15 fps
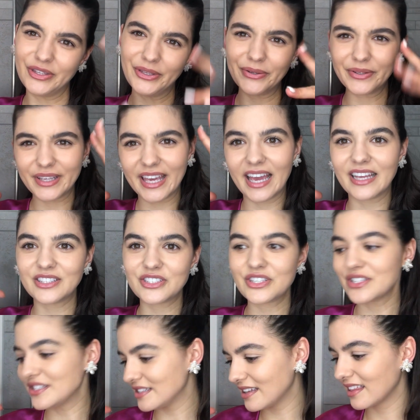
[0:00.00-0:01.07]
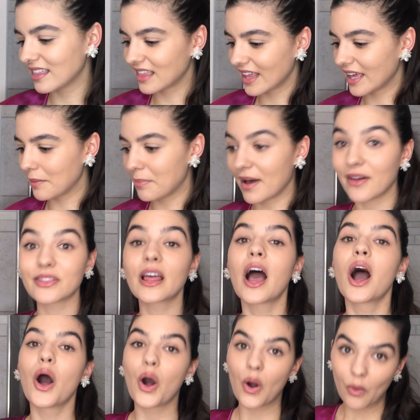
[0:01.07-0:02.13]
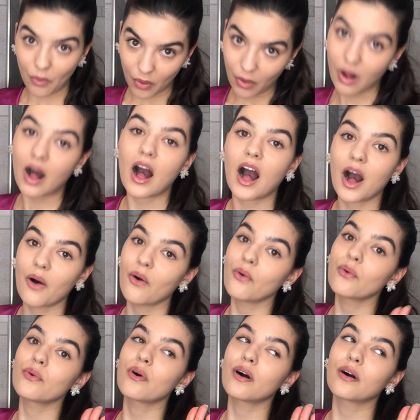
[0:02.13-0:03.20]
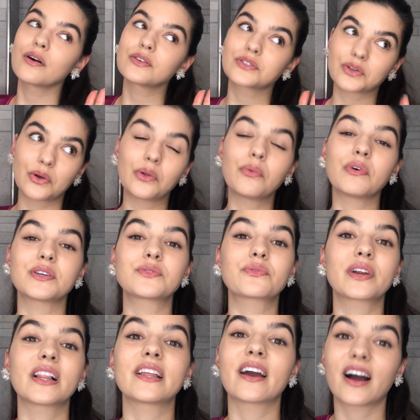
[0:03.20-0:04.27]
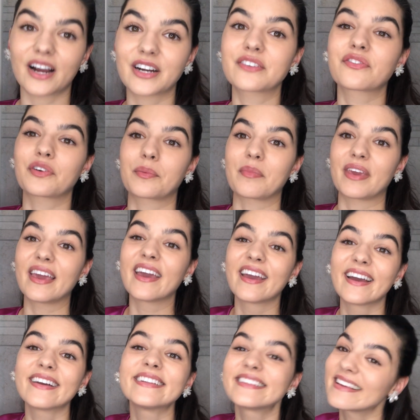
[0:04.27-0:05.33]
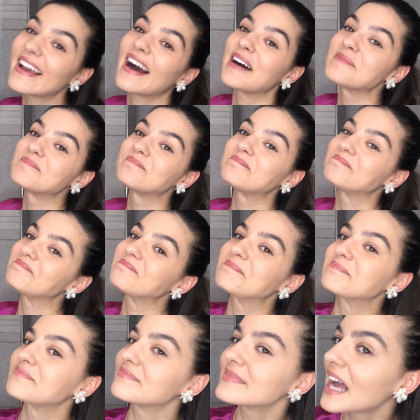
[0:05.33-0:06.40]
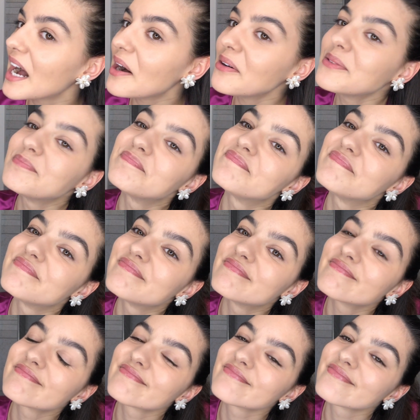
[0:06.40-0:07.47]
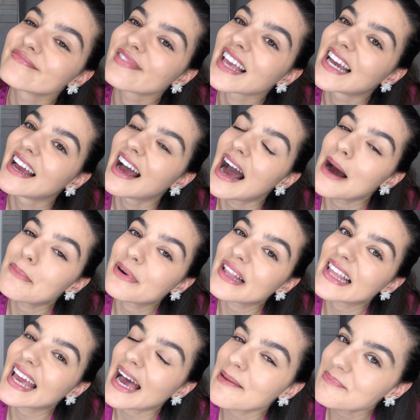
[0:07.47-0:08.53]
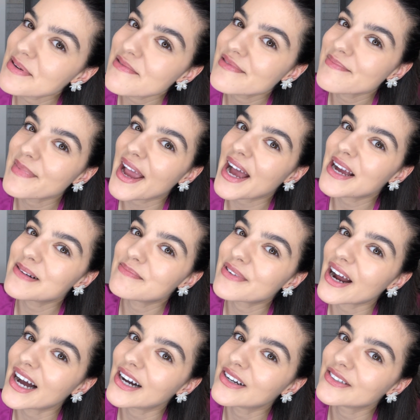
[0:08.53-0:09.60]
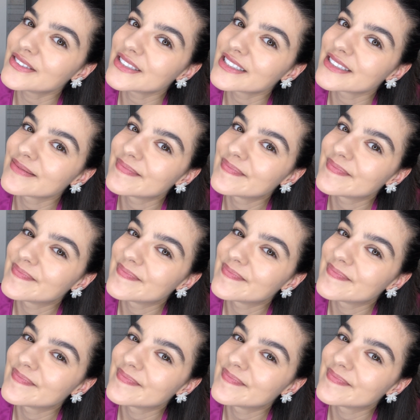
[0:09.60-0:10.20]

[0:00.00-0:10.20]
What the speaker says: you can just think about how school was really hard for me. And yeah, now I'm really happy with my eyebrows.